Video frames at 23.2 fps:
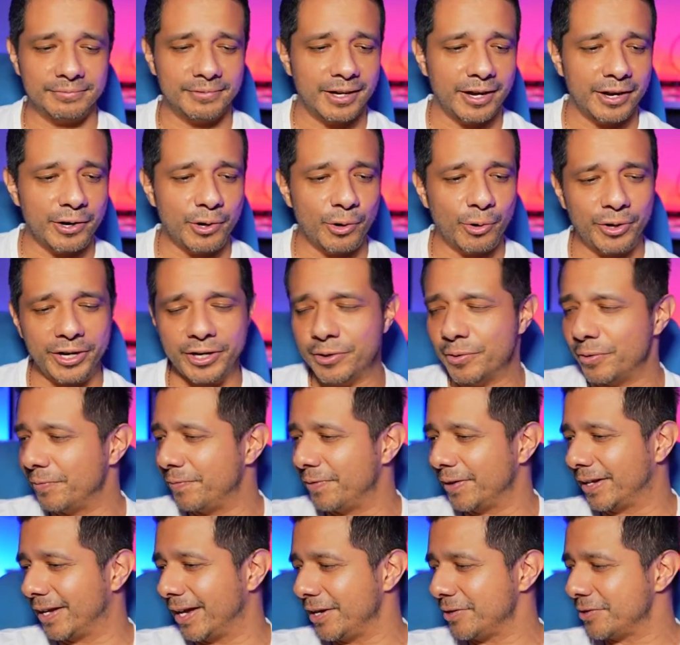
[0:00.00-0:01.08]
annoying
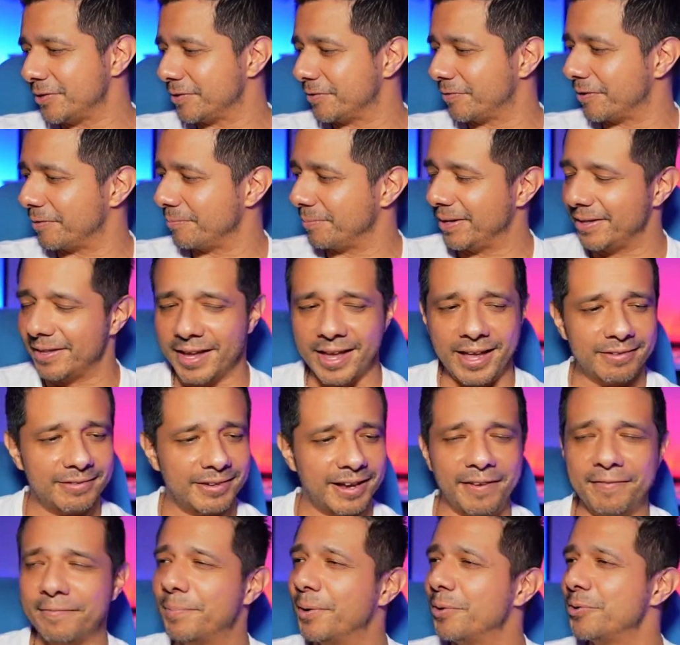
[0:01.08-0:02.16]
notifications from me that
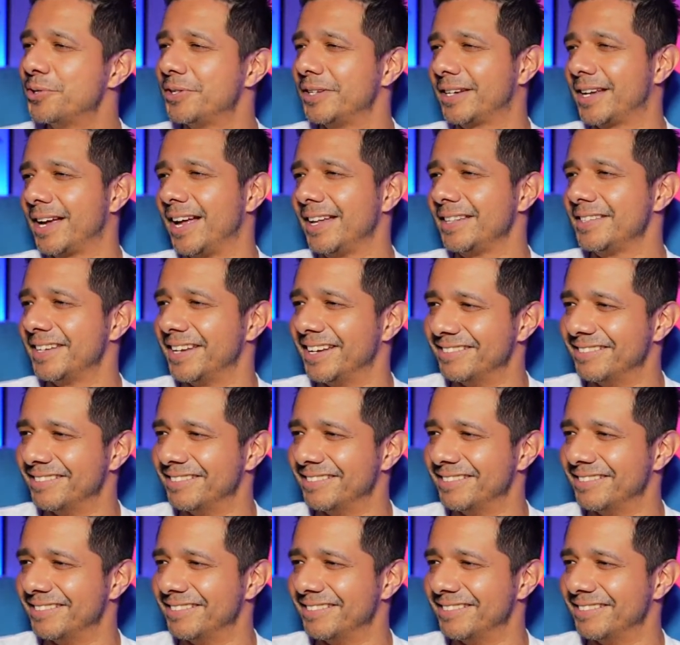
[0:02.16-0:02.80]
I've posted content.